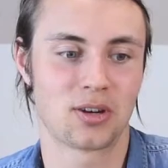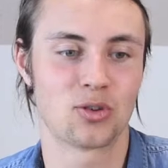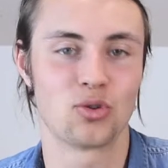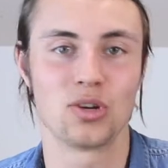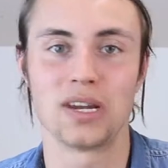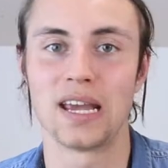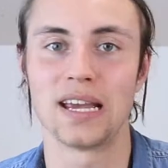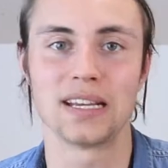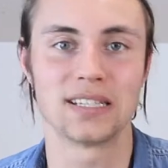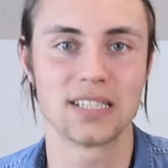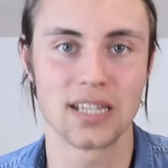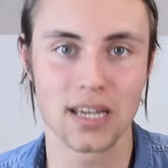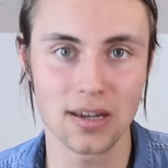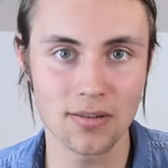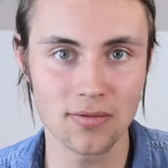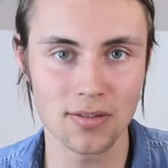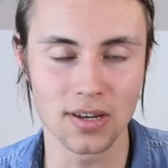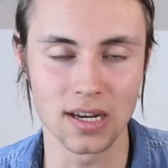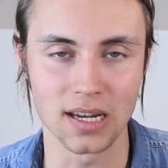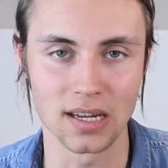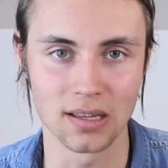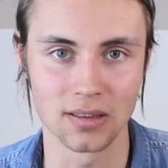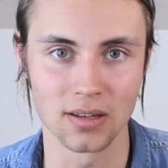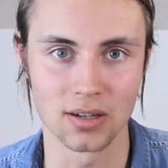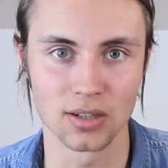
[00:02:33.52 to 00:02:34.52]

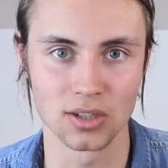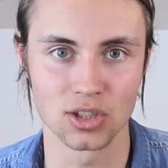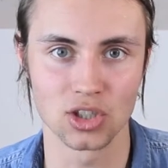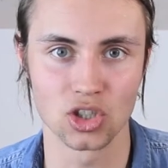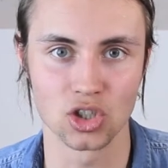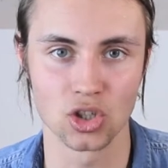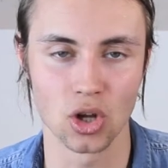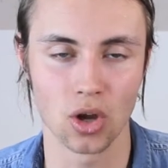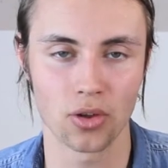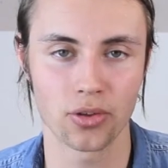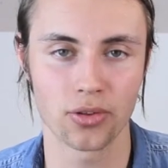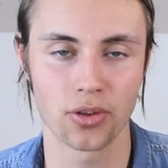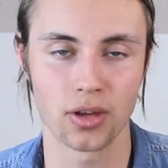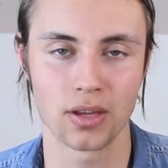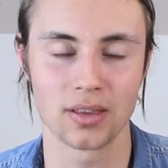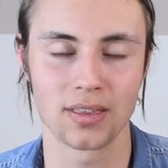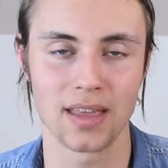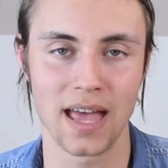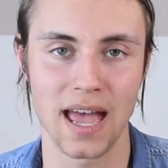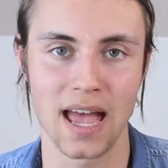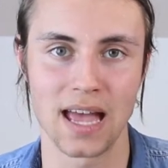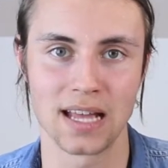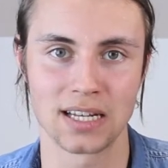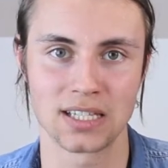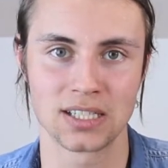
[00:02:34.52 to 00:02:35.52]
creativity. There's nothing
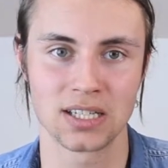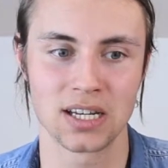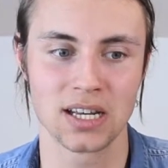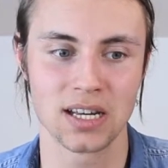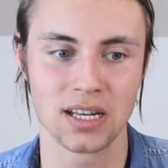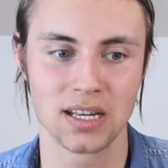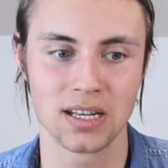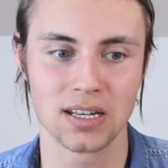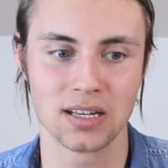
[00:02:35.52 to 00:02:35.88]
that